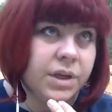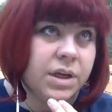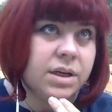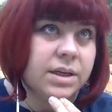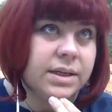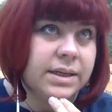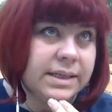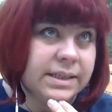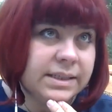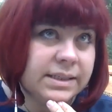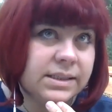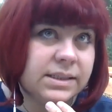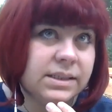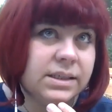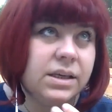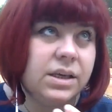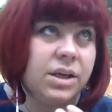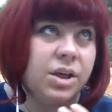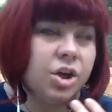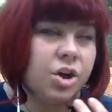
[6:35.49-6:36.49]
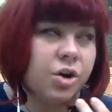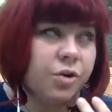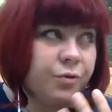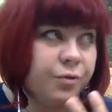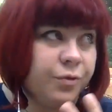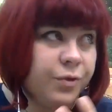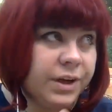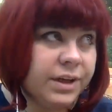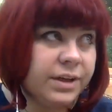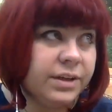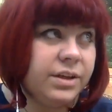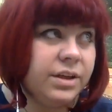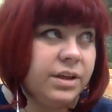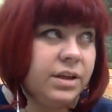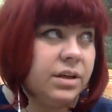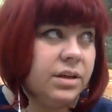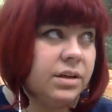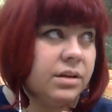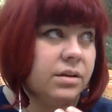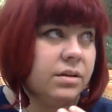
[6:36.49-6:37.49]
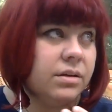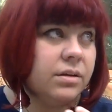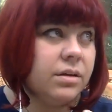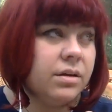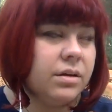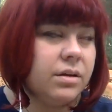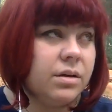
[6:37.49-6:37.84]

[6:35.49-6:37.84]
risky, conflicting